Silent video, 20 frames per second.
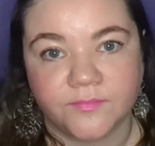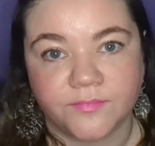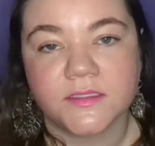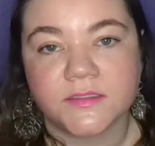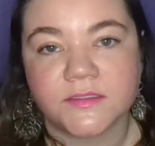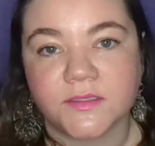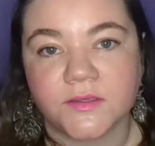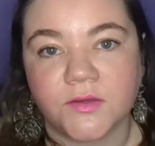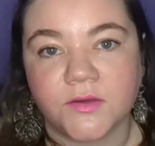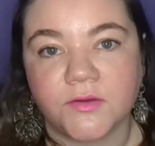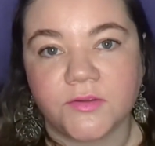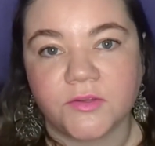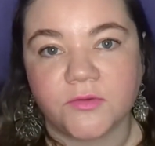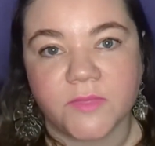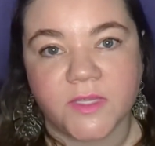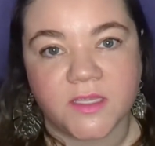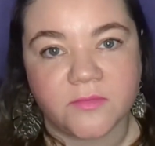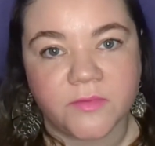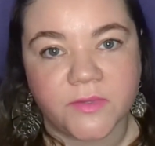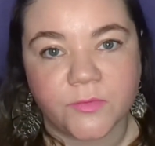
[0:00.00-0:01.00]
So you
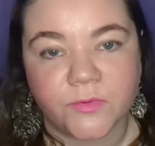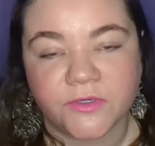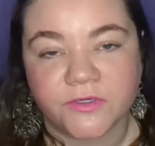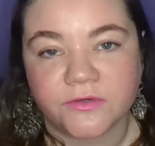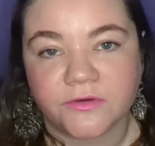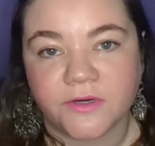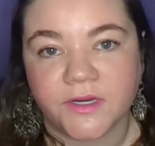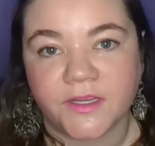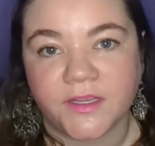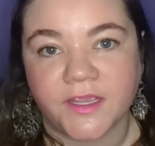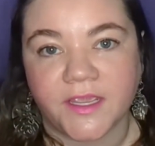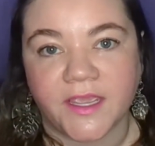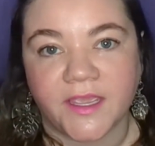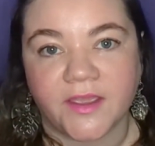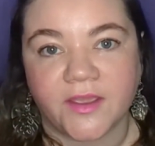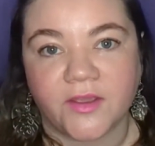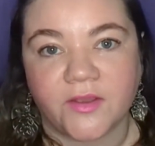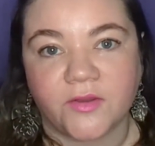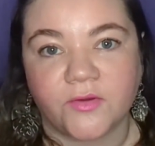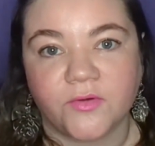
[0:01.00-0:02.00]
may be wondering
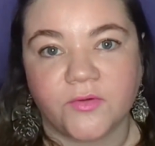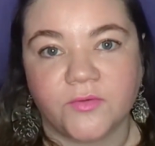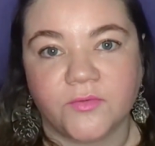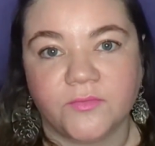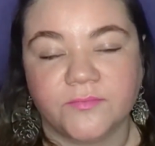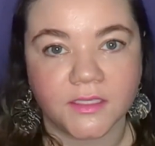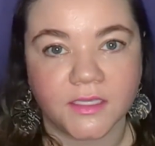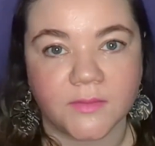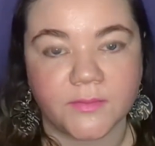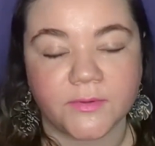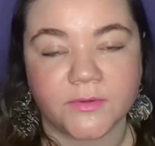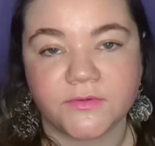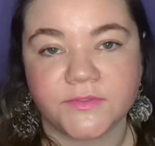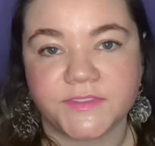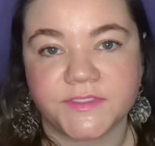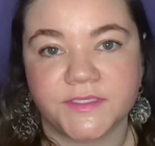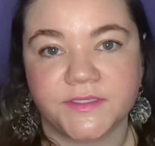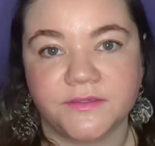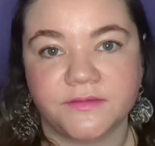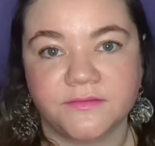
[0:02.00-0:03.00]
how a
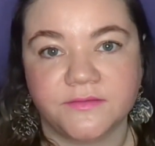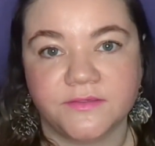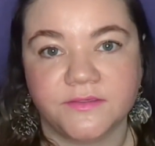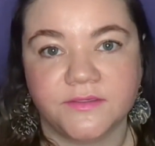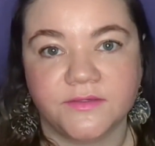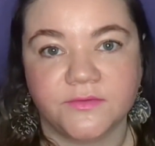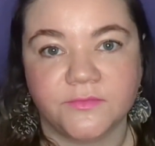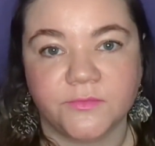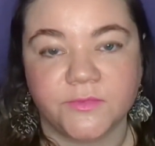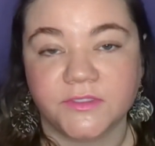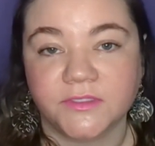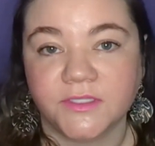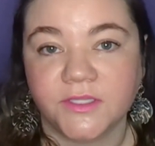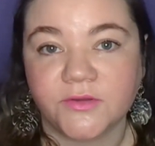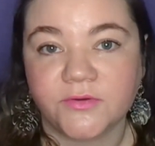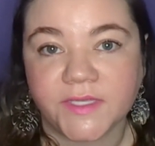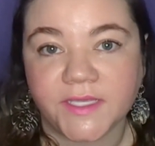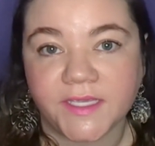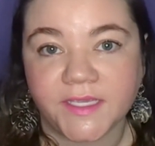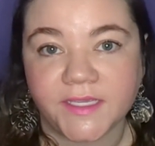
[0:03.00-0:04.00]
person would
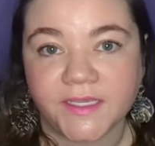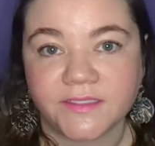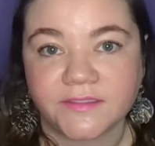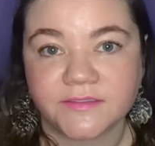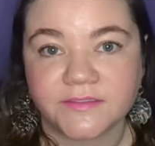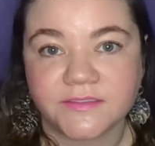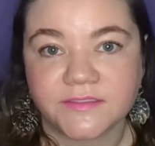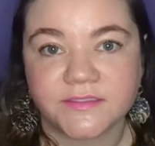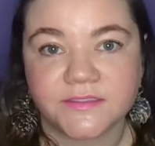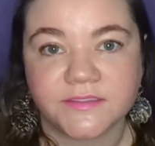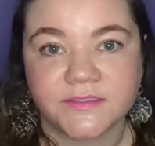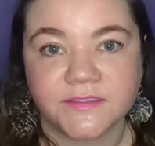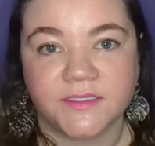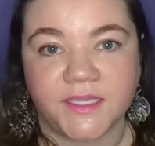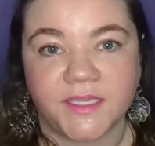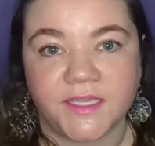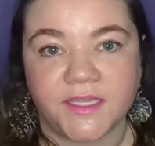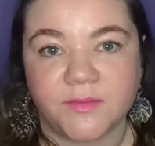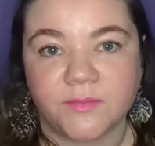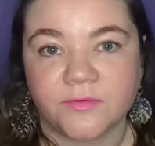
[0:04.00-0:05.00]
locate
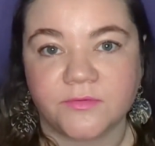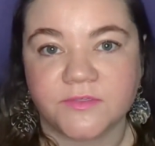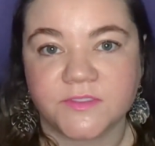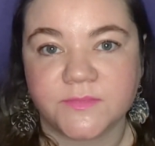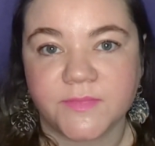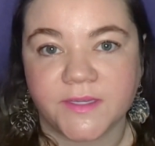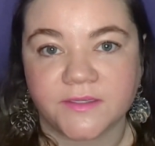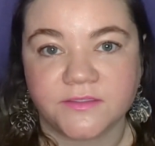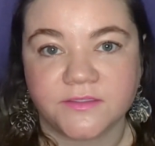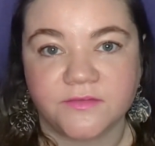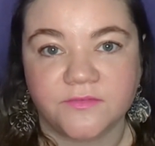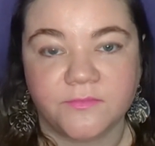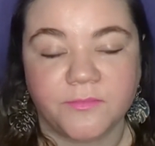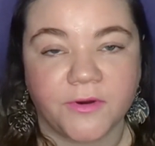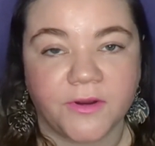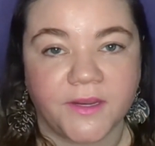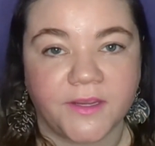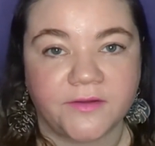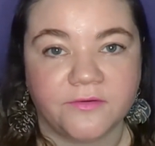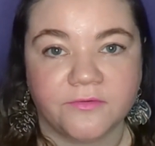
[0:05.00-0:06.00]
a prospective
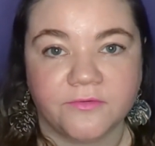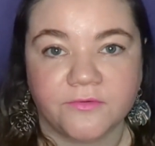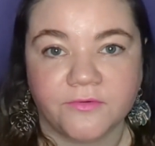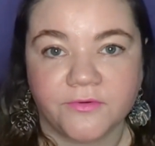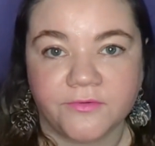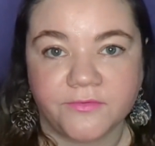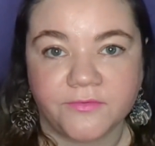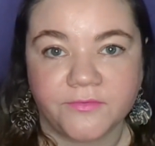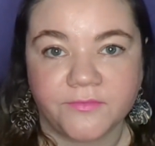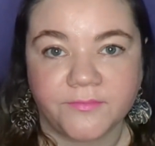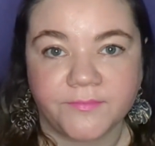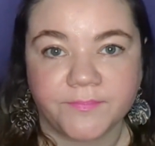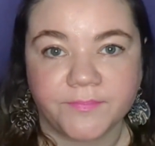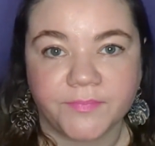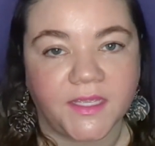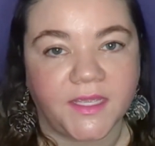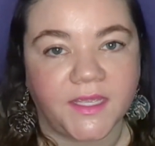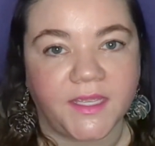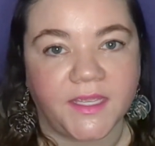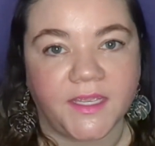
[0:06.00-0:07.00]
bride or groom,
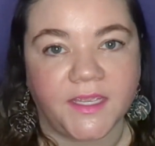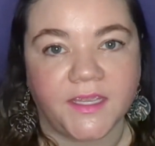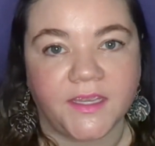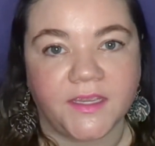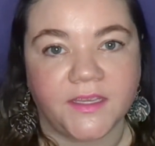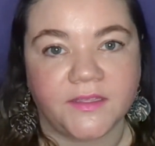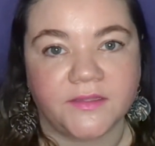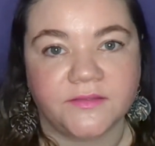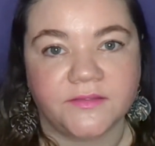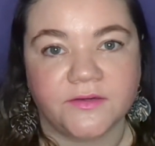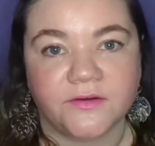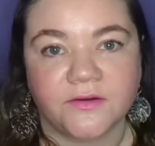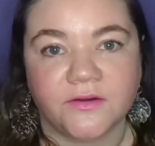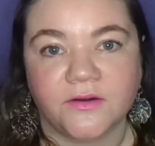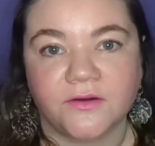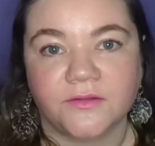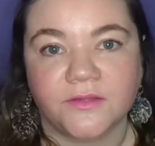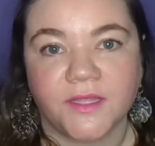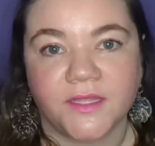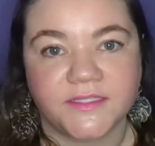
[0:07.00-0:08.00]
and there
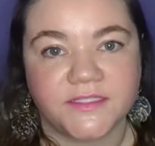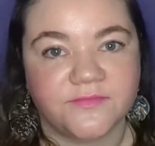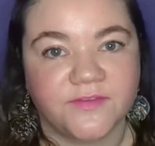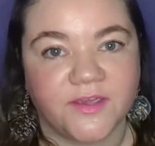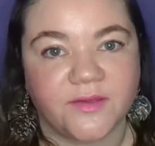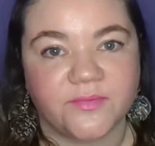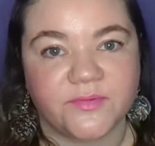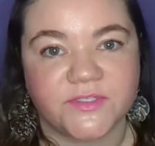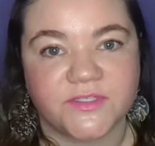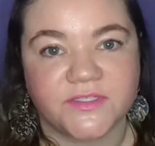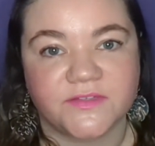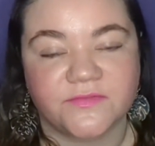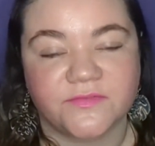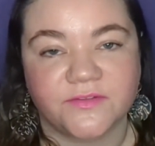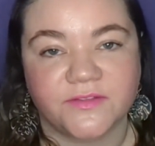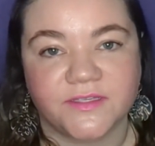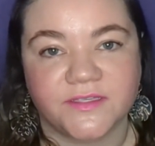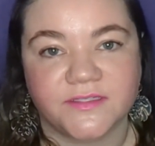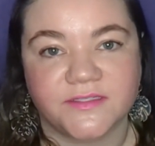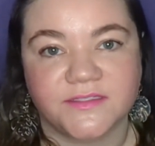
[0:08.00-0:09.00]
are lots of options for this.